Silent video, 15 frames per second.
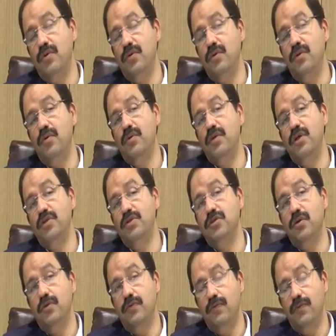on the occasion
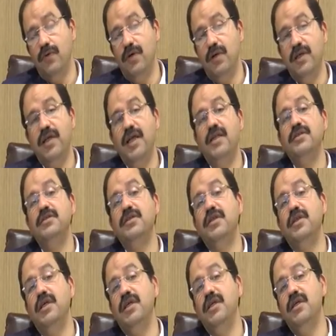of World Cancer
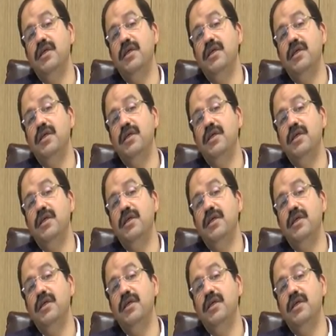Day,